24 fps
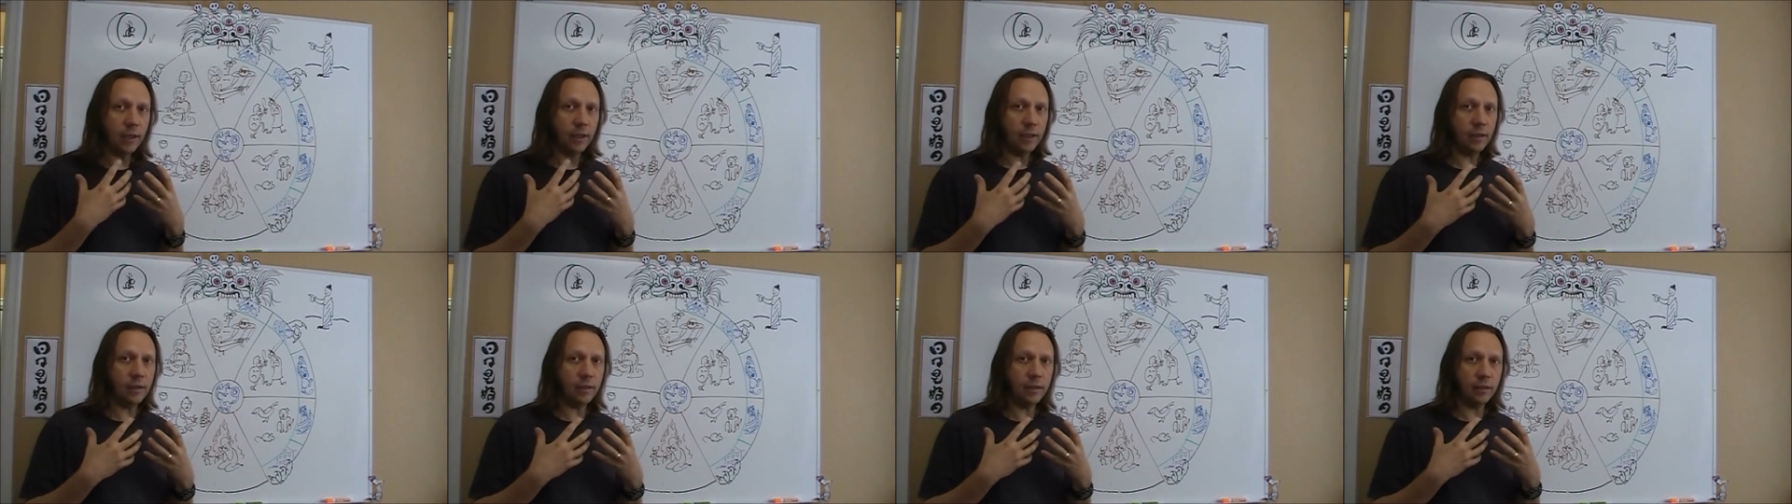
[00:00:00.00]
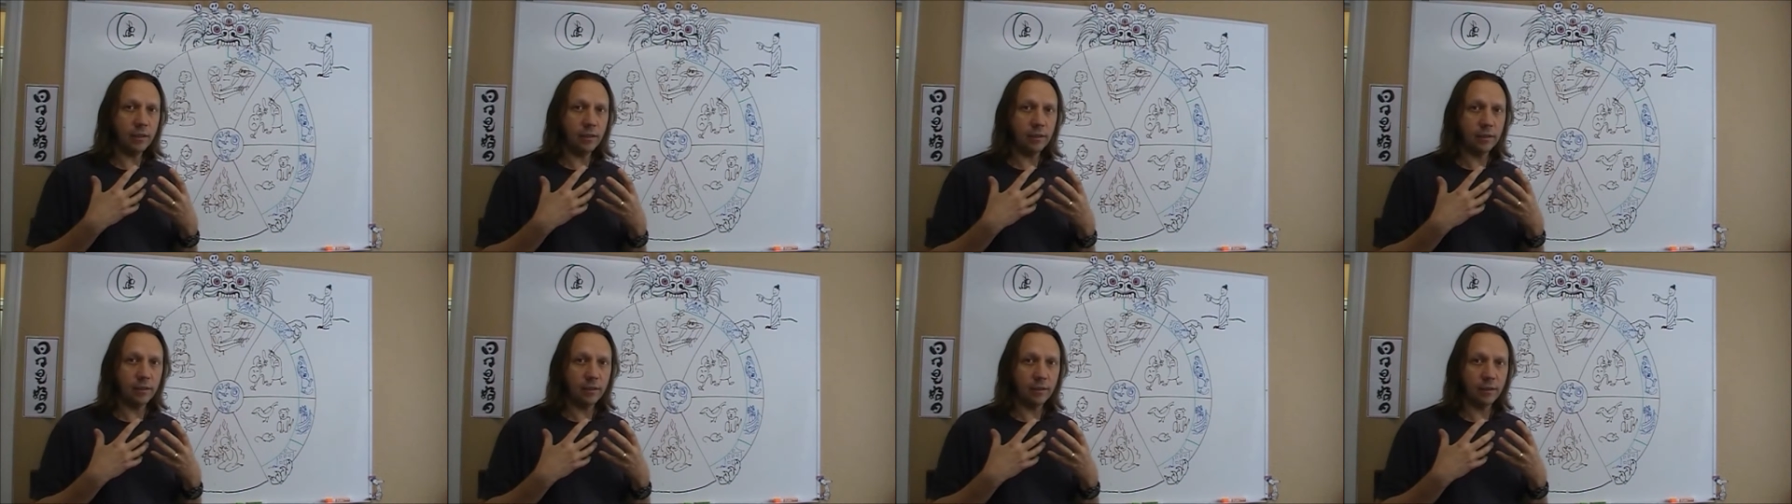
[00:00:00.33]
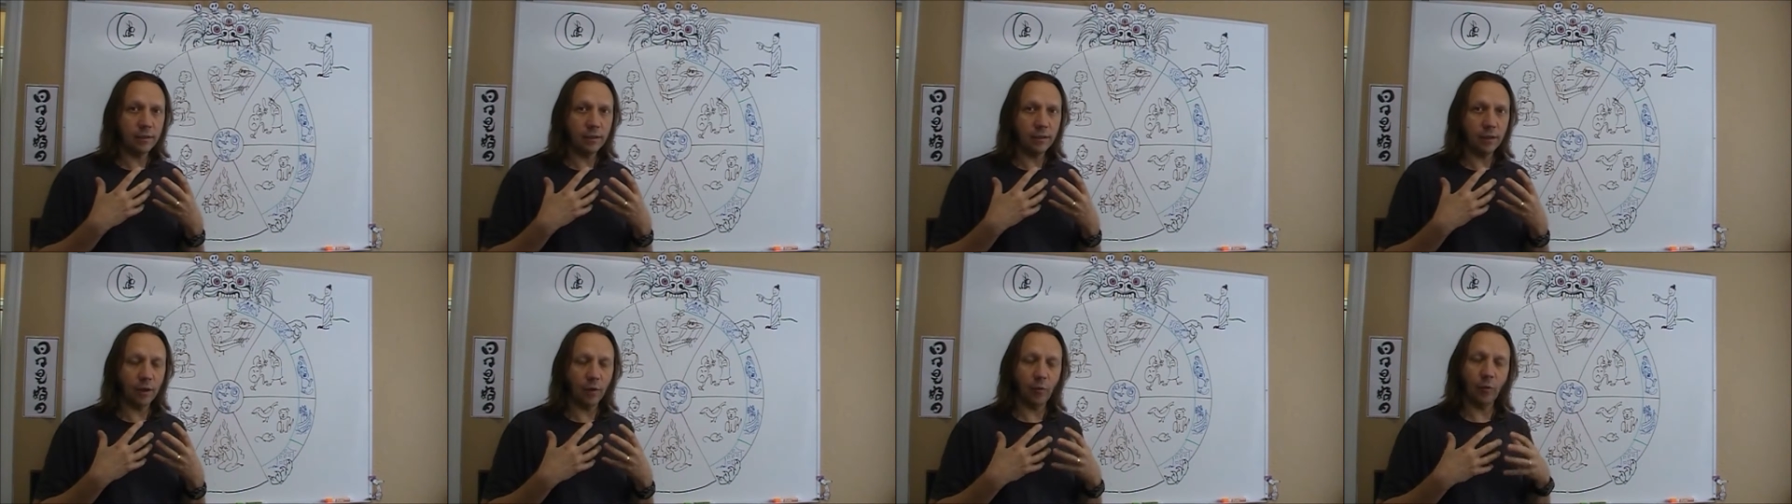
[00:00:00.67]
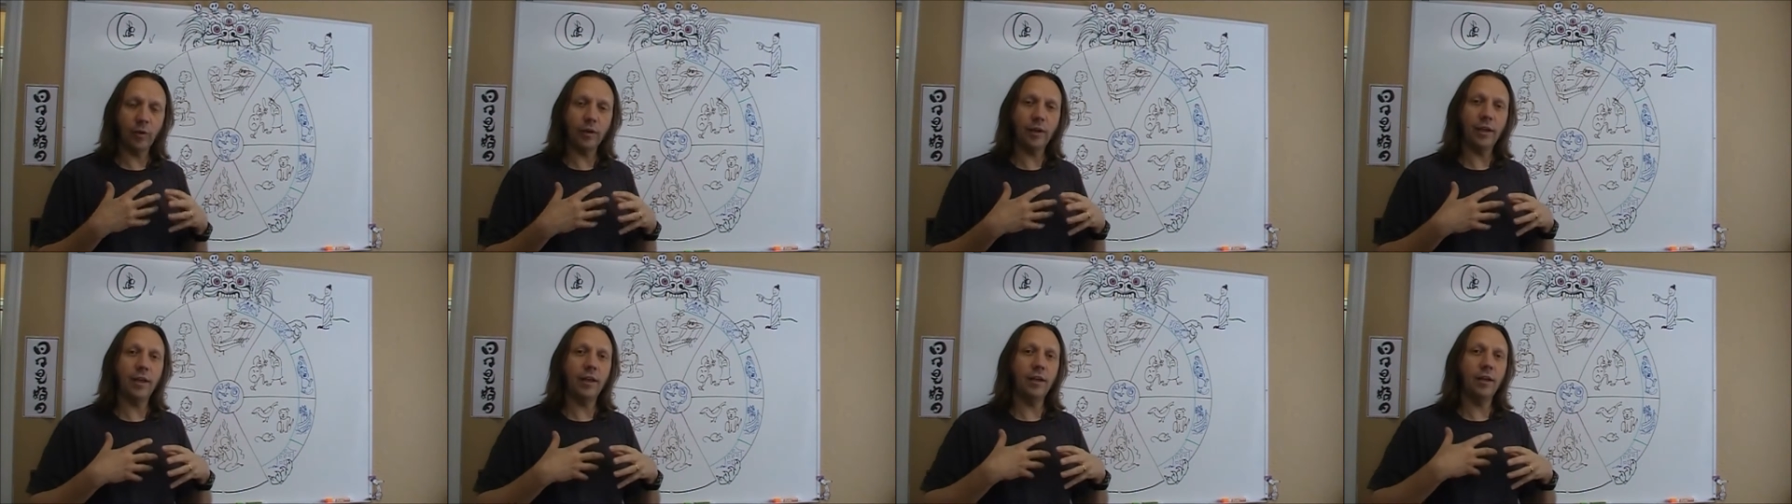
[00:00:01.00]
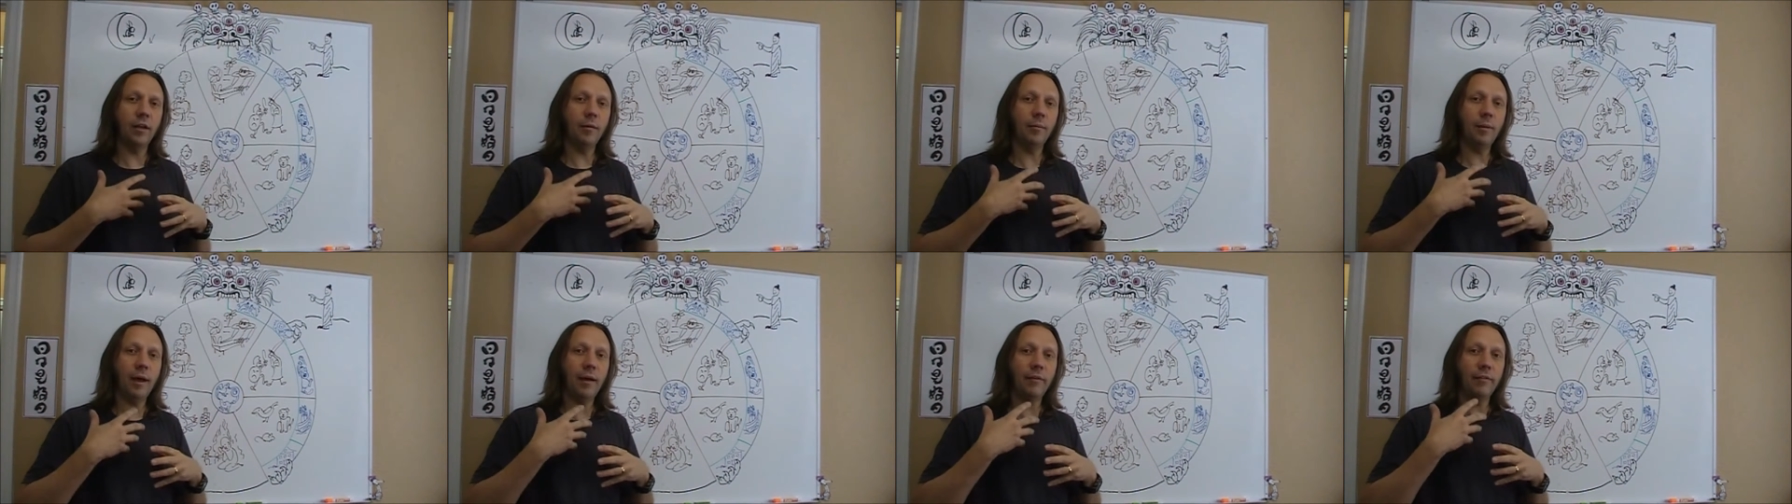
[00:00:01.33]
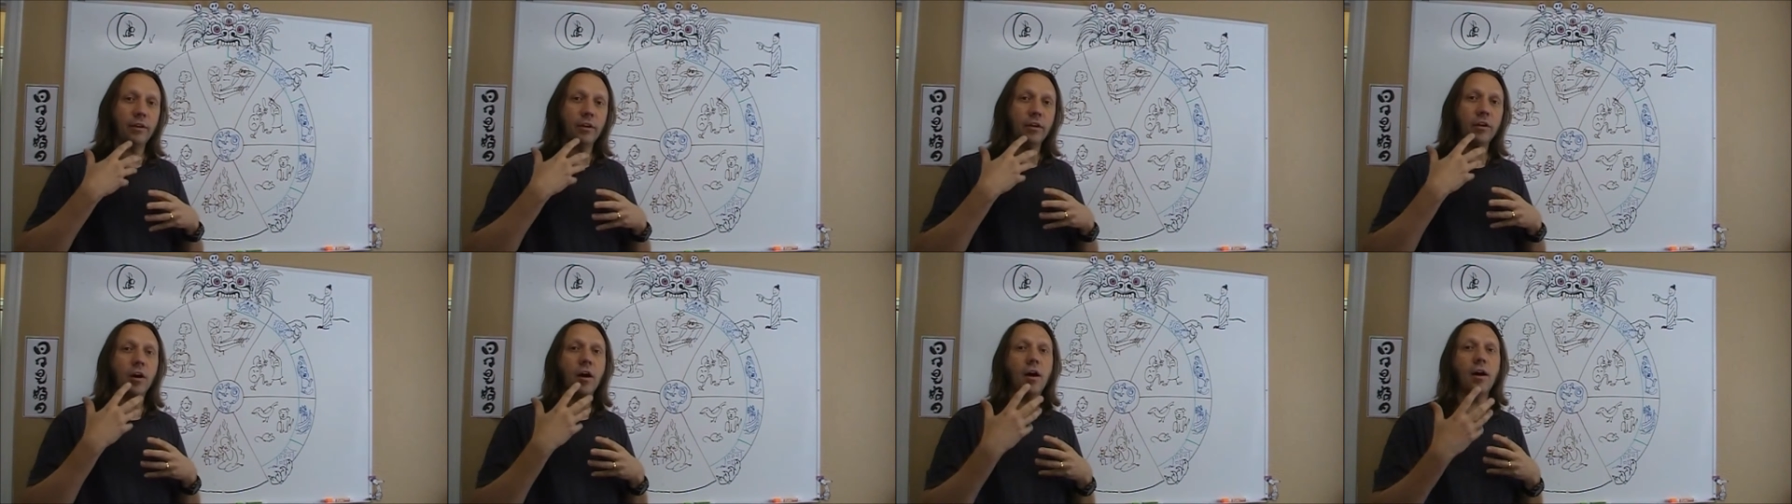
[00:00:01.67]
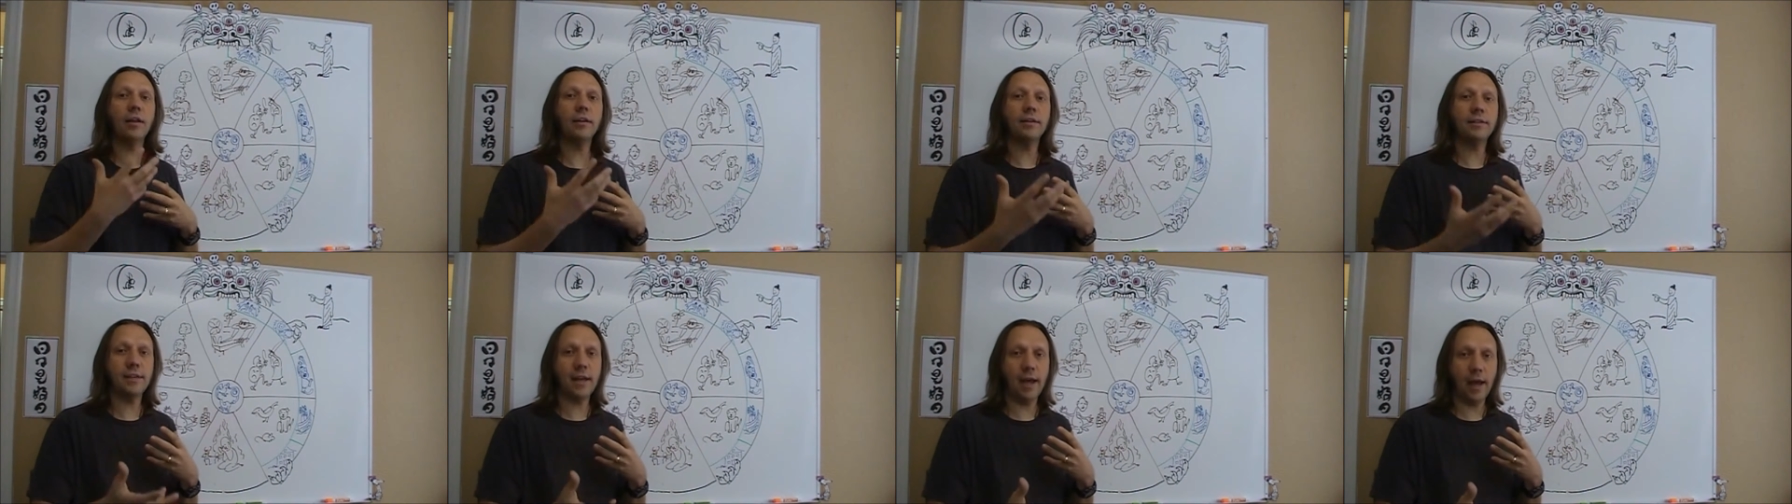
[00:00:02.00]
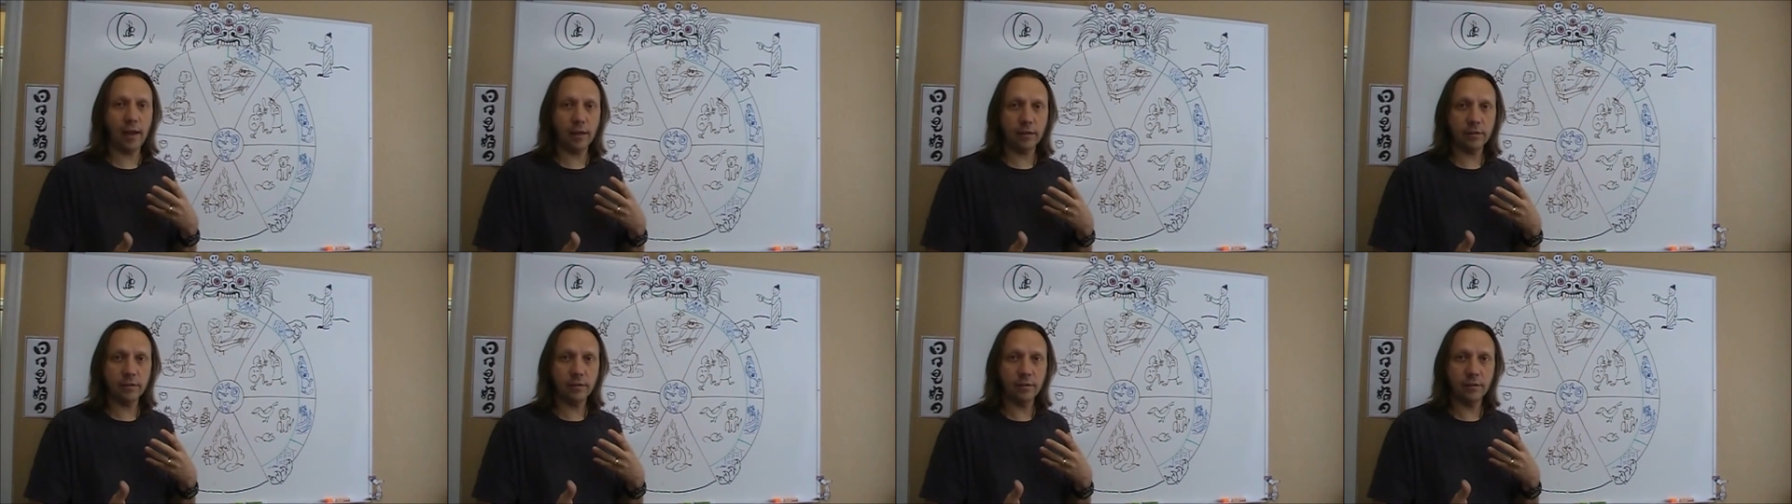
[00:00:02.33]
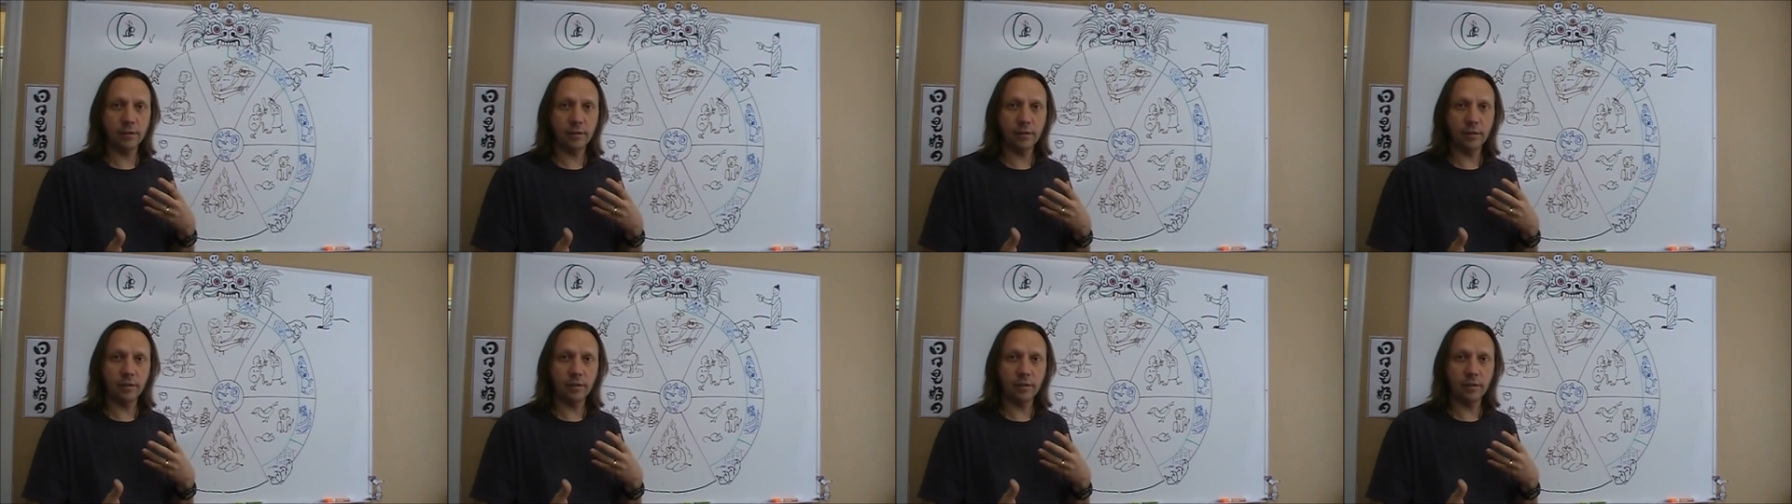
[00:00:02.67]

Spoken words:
and we're going to end up having contact.